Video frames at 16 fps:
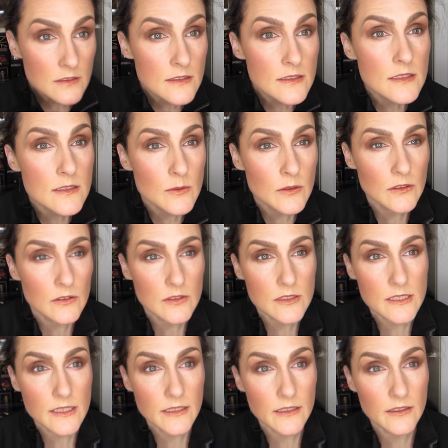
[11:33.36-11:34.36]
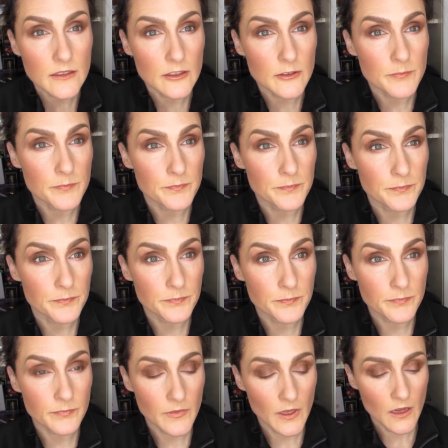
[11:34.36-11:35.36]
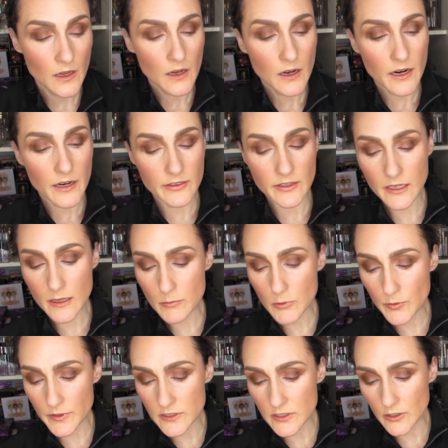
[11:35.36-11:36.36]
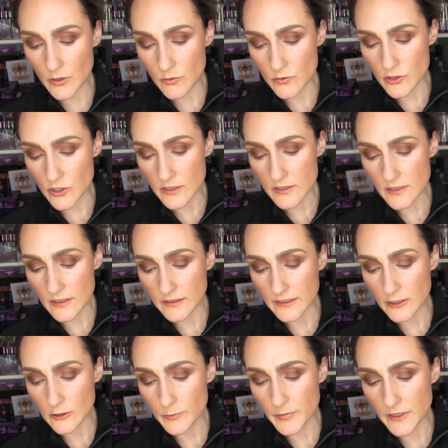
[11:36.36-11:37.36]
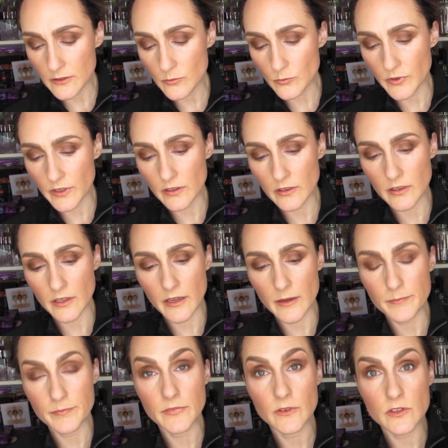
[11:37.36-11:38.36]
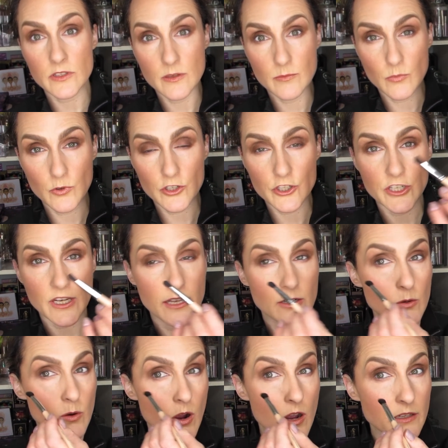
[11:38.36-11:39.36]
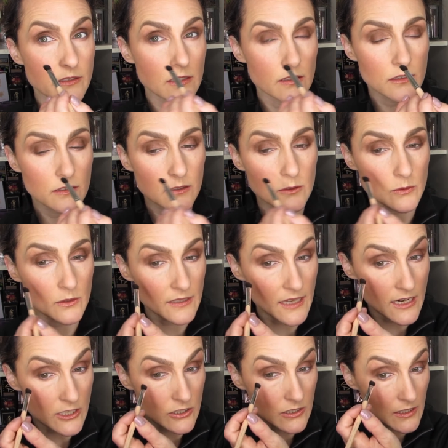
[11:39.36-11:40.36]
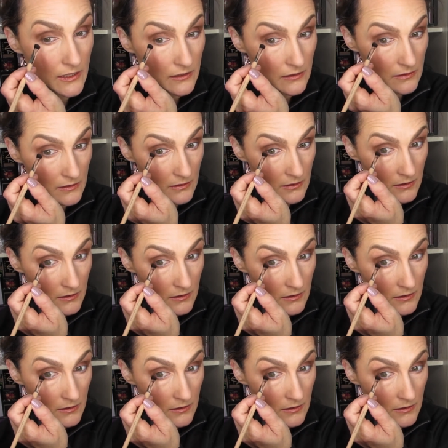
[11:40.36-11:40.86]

Let's see what it looks like here. I think I'm going to go just a little bit with some more shadow on the lower lash line.